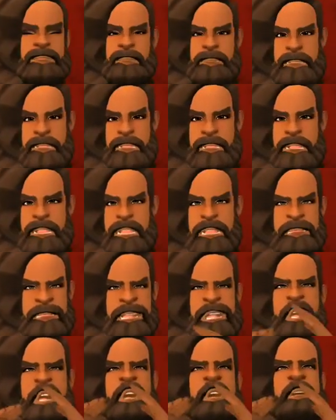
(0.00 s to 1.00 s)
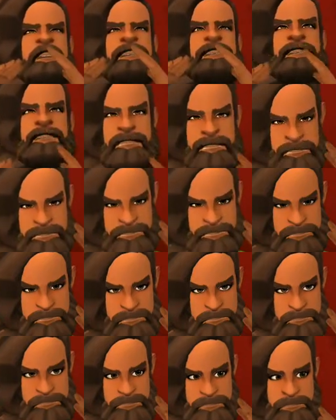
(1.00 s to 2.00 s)
Ticket Muse.
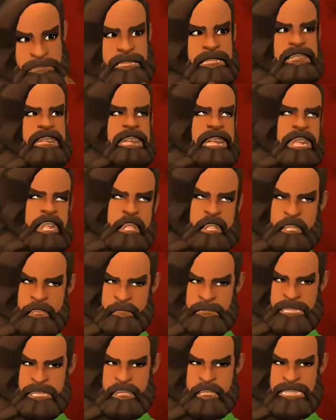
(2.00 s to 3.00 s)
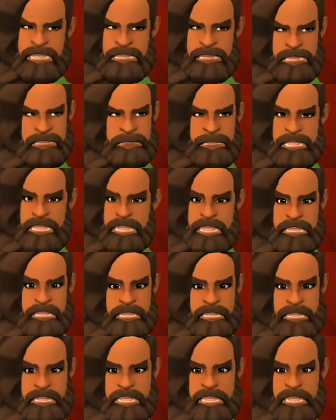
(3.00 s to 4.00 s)
Having lost both fancy buckets at
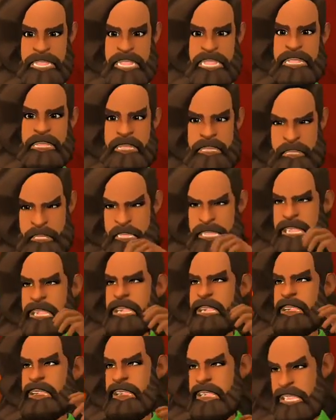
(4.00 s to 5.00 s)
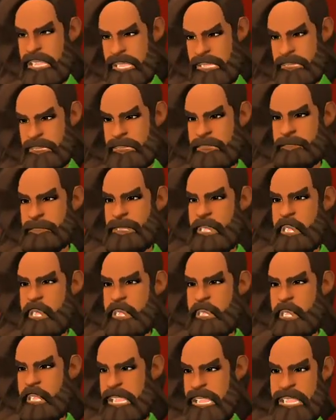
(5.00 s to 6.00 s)
the Deer Road Creek Cafe, Bortle
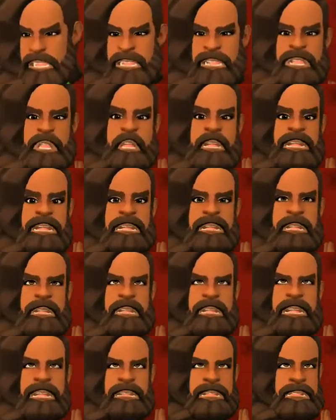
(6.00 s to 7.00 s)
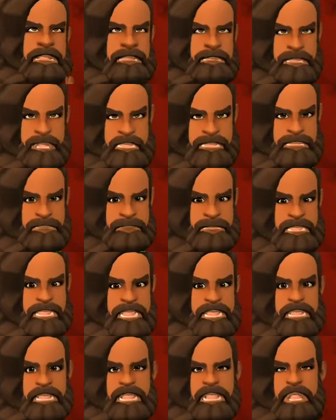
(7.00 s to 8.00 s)
quit the trolley circus while
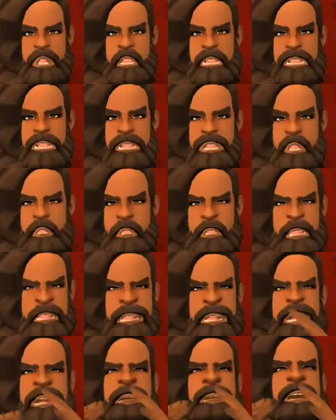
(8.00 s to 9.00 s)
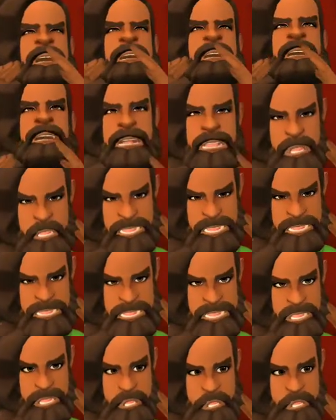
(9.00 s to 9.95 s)
breathing into a cross-stitched blanket with yarn